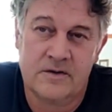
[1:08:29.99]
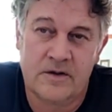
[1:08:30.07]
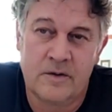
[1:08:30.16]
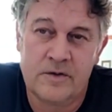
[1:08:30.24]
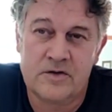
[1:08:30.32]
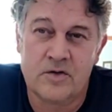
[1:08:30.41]

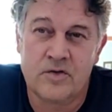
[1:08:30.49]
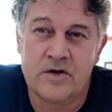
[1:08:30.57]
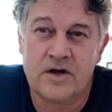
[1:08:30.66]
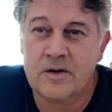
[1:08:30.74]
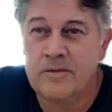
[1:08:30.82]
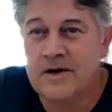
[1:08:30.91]
Now we're
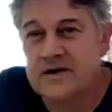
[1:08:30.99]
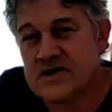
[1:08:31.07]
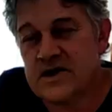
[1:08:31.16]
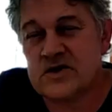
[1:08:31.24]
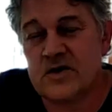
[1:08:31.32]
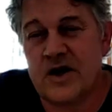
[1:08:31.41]
talking about
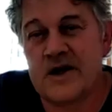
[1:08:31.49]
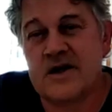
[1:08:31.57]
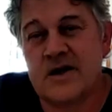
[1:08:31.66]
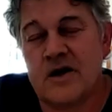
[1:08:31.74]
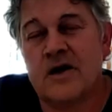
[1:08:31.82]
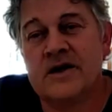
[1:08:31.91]
6 to
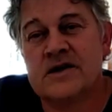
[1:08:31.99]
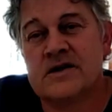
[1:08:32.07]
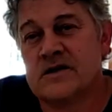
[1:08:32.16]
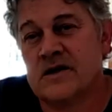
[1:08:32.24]
8 guys.